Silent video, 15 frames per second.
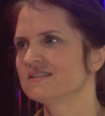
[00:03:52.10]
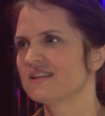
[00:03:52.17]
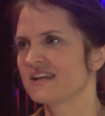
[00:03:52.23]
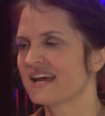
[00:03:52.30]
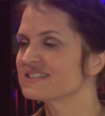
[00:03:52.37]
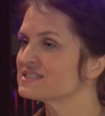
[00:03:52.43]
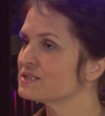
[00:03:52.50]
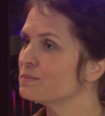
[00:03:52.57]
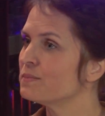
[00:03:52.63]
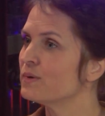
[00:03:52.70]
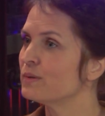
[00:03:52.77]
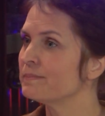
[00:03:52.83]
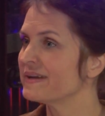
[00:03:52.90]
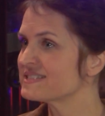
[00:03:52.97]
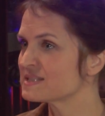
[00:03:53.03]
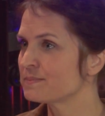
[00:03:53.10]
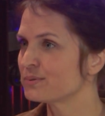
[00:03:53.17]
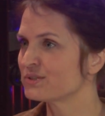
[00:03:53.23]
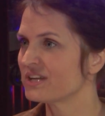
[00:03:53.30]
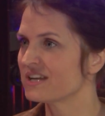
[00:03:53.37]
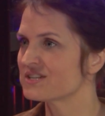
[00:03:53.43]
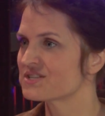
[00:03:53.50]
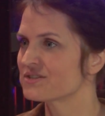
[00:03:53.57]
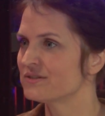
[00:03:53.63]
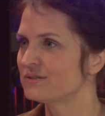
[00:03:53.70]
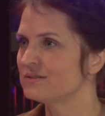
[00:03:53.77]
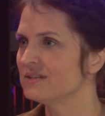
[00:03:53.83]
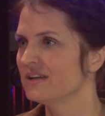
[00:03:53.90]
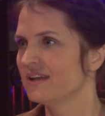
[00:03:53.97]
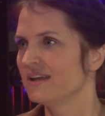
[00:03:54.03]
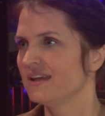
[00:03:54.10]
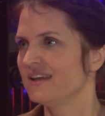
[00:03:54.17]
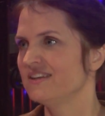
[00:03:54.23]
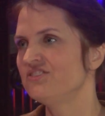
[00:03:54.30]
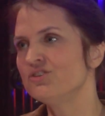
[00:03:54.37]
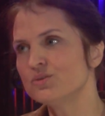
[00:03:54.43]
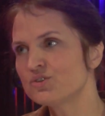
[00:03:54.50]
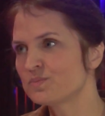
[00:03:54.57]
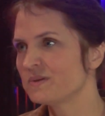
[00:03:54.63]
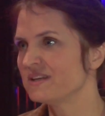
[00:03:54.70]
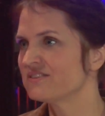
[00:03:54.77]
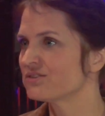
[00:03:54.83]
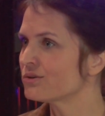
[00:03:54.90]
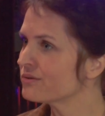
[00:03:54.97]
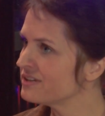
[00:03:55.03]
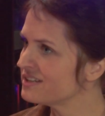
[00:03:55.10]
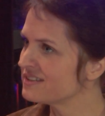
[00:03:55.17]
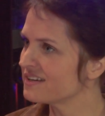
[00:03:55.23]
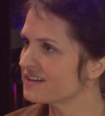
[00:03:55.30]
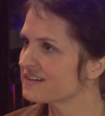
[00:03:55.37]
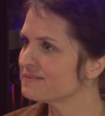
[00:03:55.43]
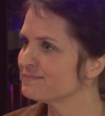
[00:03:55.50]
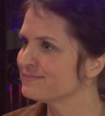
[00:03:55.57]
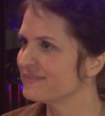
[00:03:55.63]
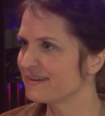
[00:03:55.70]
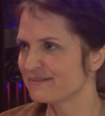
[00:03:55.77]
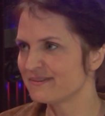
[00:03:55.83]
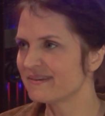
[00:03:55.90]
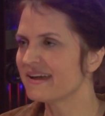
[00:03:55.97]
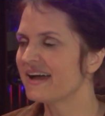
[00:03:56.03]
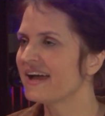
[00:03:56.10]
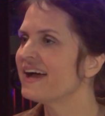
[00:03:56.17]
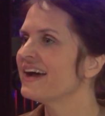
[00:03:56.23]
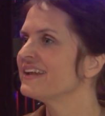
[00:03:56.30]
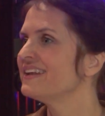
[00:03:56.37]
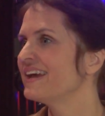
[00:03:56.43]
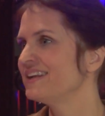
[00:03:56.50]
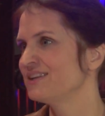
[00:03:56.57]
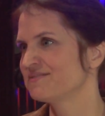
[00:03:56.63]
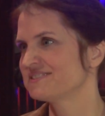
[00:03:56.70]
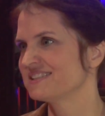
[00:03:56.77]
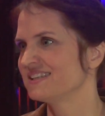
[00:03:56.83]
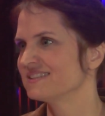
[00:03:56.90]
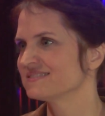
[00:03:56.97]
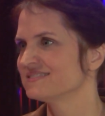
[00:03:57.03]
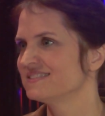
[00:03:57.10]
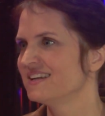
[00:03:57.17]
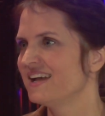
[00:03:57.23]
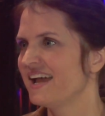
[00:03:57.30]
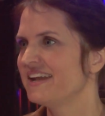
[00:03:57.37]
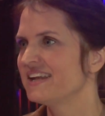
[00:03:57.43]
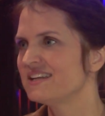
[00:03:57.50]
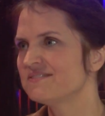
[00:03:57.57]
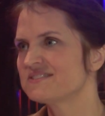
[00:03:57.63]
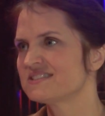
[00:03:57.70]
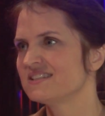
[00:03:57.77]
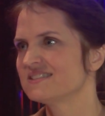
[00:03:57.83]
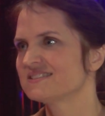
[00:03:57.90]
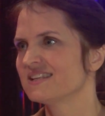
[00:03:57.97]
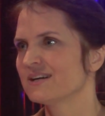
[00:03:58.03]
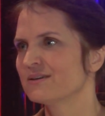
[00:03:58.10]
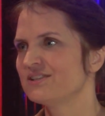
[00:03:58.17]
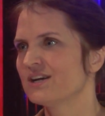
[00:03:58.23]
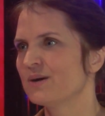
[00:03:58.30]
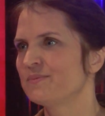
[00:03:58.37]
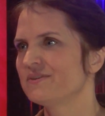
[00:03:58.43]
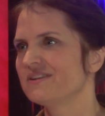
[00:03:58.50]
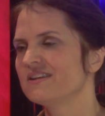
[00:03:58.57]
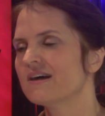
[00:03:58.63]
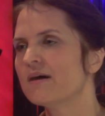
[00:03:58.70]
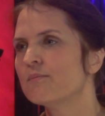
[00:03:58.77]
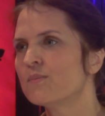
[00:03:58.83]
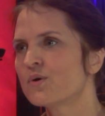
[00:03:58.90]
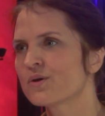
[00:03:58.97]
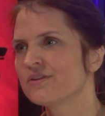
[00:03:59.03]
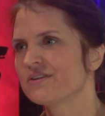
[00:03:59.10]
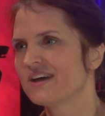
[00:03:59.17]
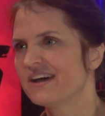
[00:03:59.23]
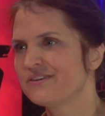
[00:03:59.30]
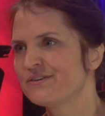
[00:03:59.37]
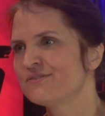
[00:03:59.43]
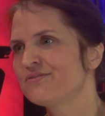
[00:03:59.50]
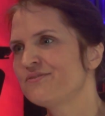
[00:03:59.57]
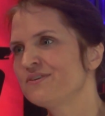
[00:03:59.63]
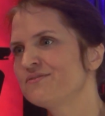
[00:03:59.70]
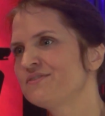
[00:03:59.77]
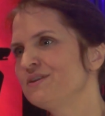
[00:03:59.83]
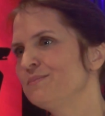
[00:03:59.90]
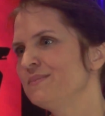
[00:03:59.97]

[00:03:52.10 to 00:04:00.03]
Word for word: that has the best potential is USB. It's already there, mm -hmm. um, and NFC. And NFC is now adopted in more than 150